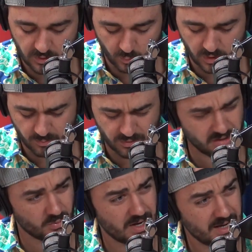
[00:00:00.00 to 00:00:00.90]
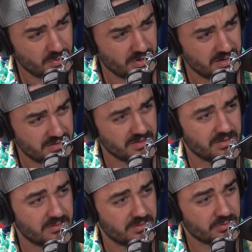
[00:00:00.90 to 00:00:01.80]
were you blown away by
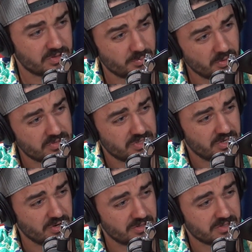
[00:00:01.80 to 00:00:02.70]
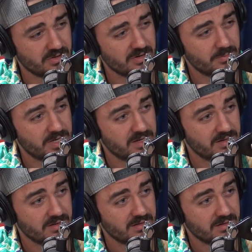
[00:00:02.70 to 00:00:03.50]
the response you guys got? I mean,